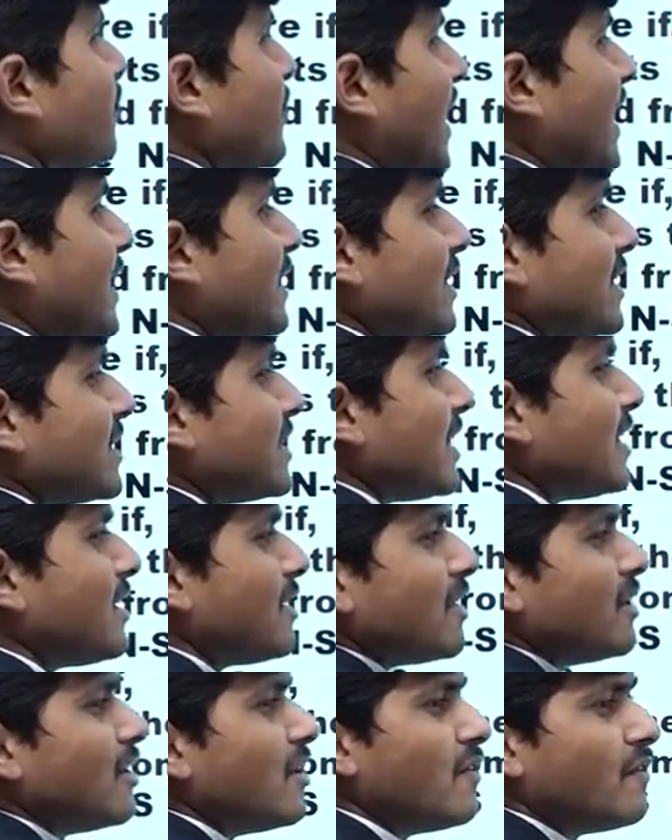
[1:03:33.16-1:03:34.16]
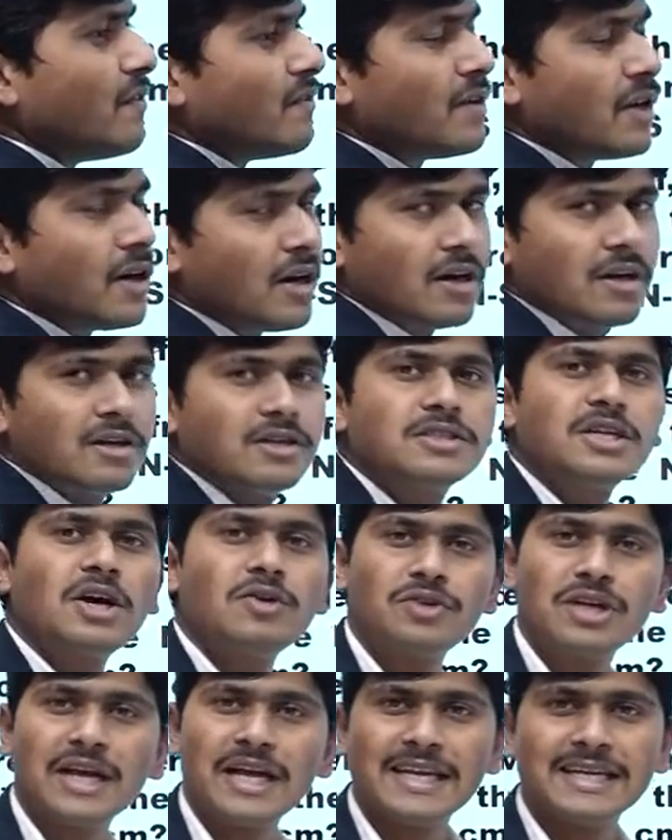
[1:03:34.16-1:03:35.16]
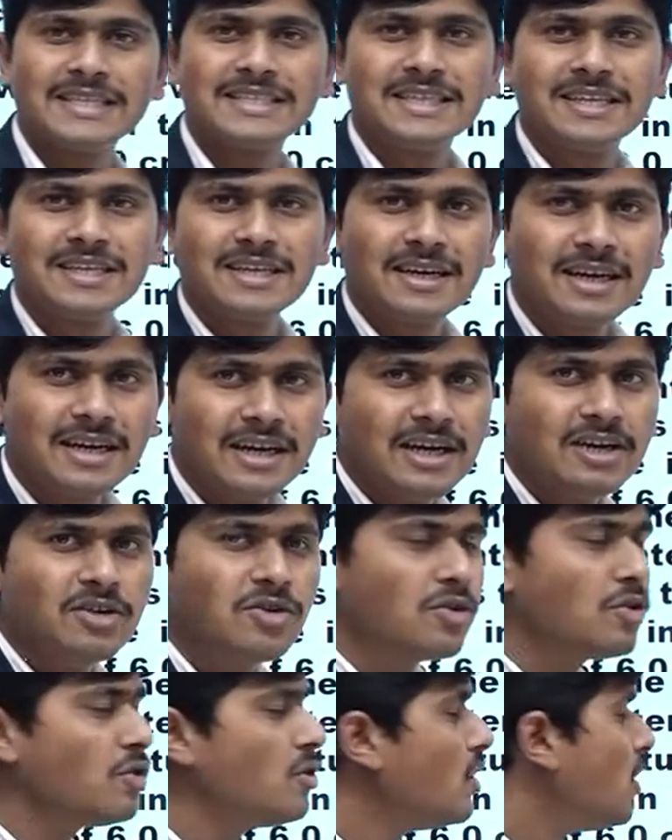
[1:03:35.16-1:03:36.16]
and this is south direction, clear to you.